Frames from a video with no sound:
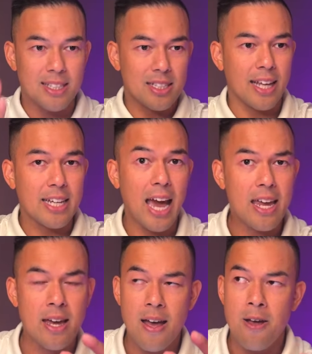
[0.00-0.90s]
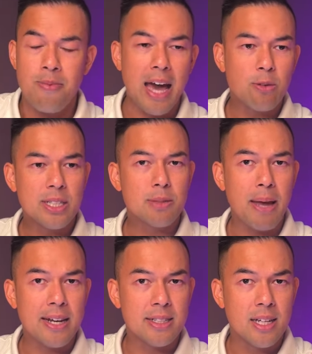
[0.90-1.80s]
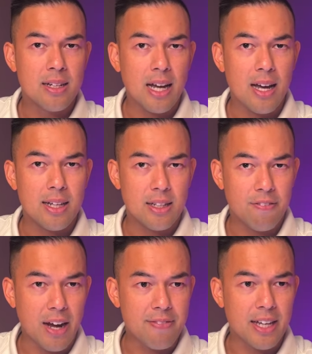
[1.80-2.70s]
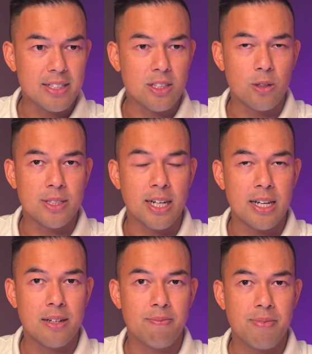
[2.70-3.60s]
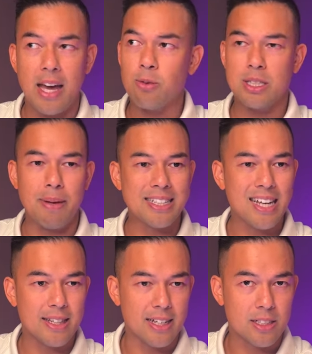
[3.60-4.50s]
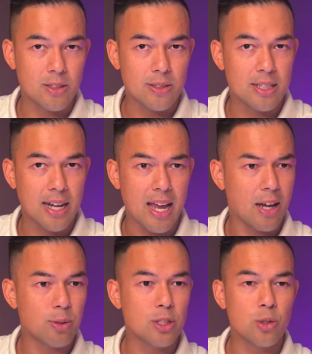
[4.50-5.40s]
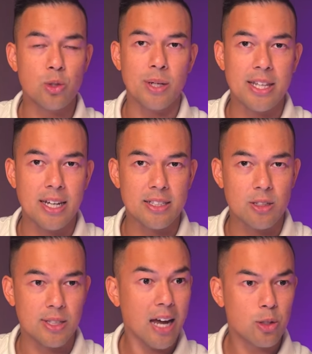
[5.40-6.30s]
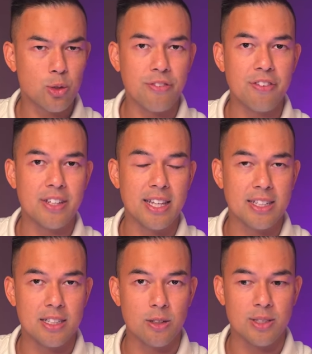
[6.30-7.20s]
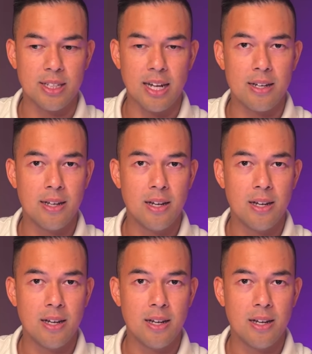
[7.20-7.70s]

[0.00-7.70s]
It's like, hey, how do we spend $5,000 today? How do we spend $10,000 today? How do we do $20,000? How do we do $50,000 today?